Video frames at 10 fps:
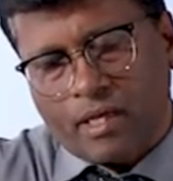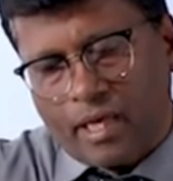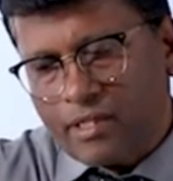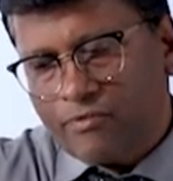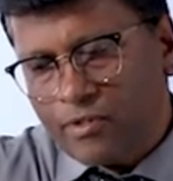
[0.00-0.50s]

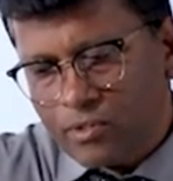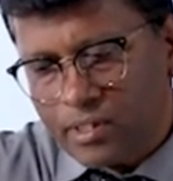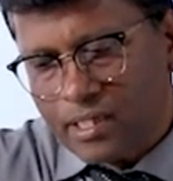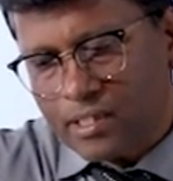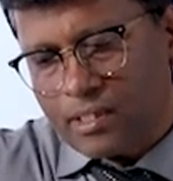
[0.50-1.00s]
As we know
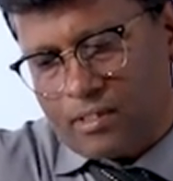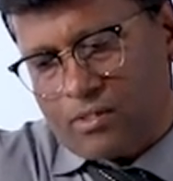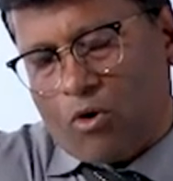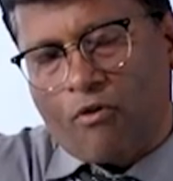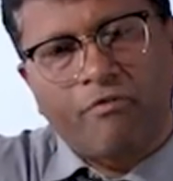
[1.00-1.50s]
that
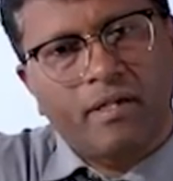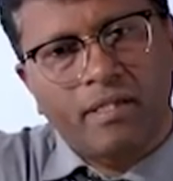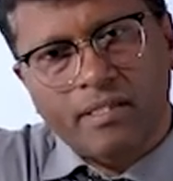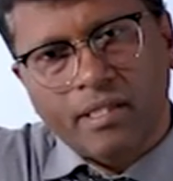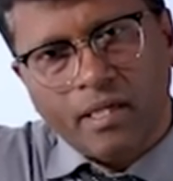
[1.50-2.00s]
offeror
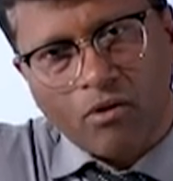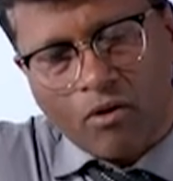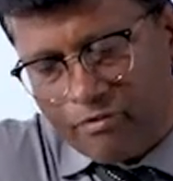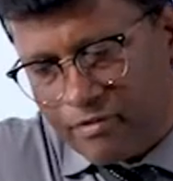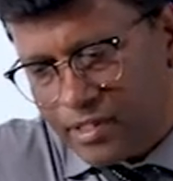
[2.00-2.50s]

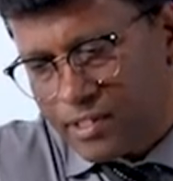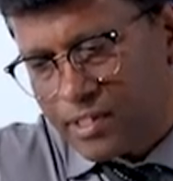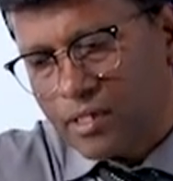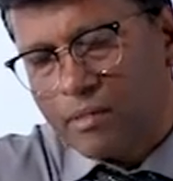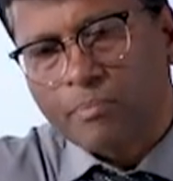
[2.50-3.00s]
is
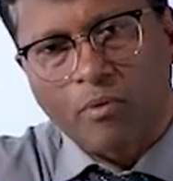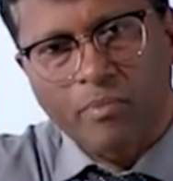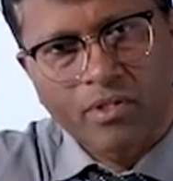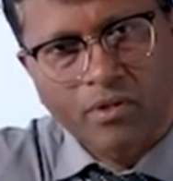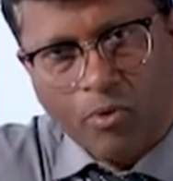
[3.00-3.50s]
there,
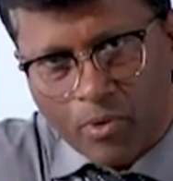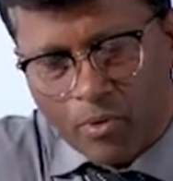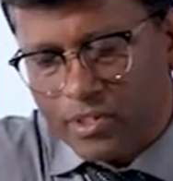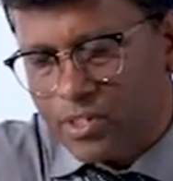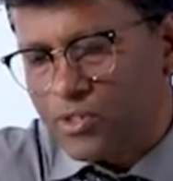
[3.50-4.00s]
promiser or
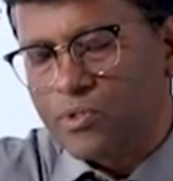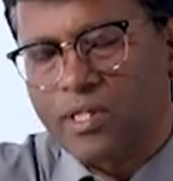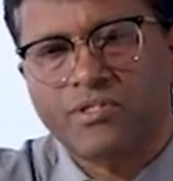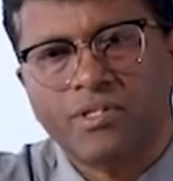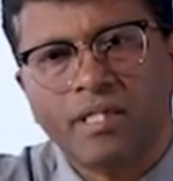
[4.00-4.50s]
promisee you
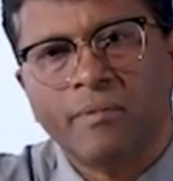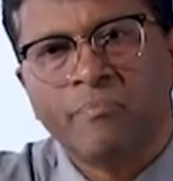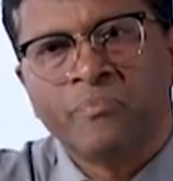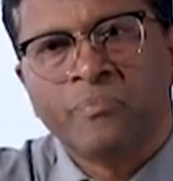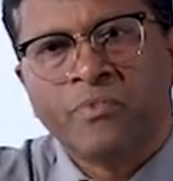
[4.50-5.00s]
can say.
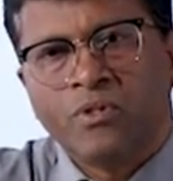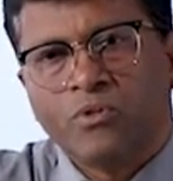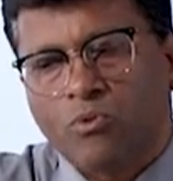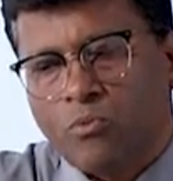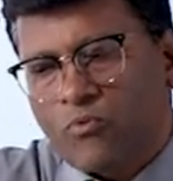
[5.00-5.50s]

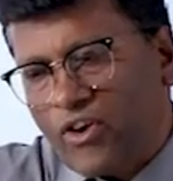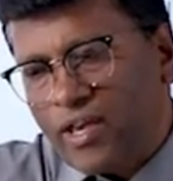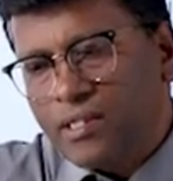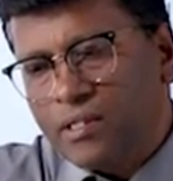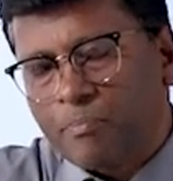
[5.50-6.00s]
So
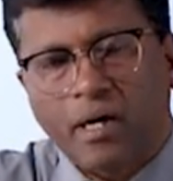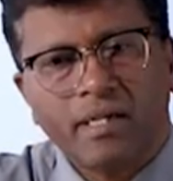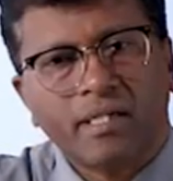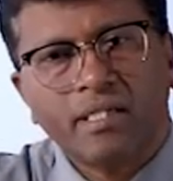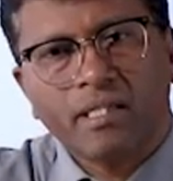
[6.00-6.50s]
when the
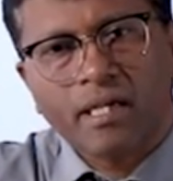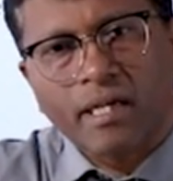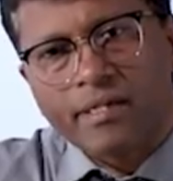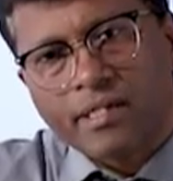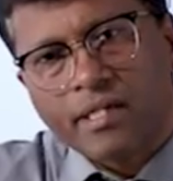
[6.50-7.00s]
parties are
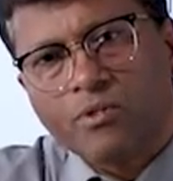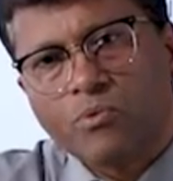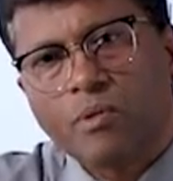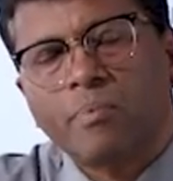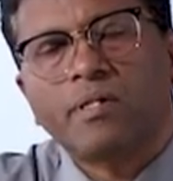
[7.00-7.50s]
entering
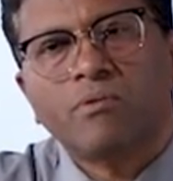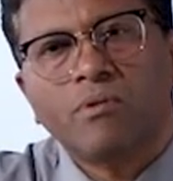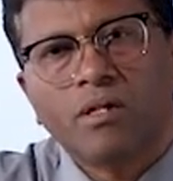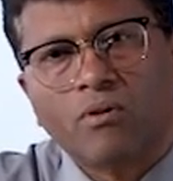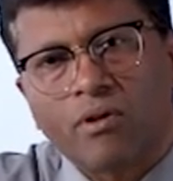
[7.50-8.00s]
into a
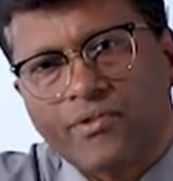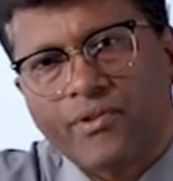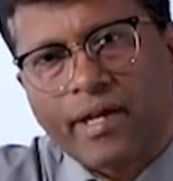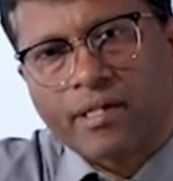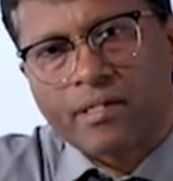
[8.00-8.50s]
particular
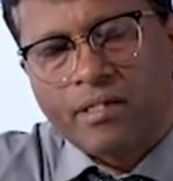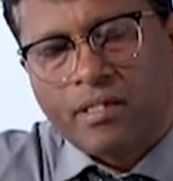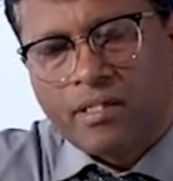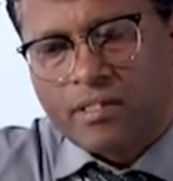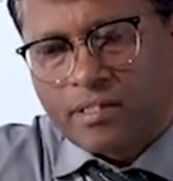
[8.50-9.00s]
contract,
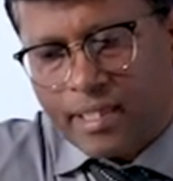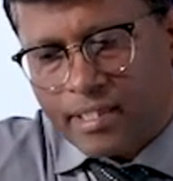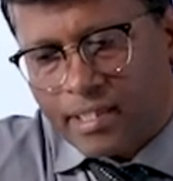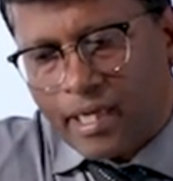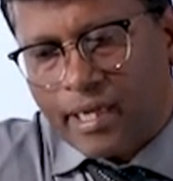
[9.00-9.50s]

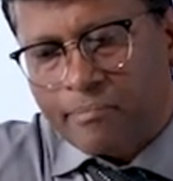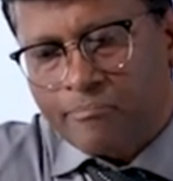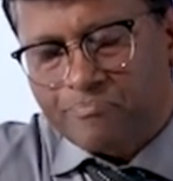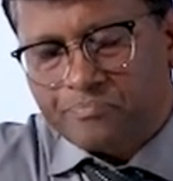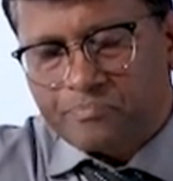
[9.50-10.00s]
that time